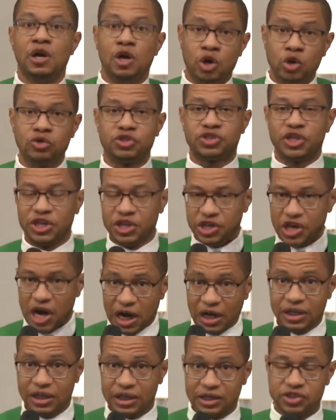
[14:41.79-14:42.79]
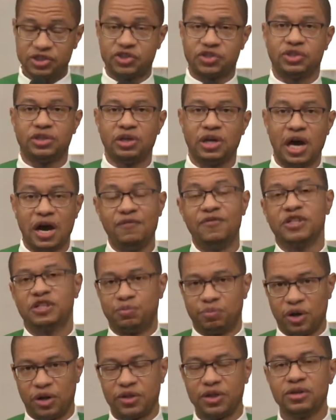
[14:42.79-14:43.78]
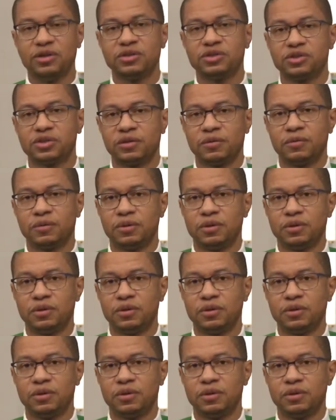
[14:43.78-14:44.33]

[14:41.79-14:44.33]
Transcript: who's the youngest of his brothers,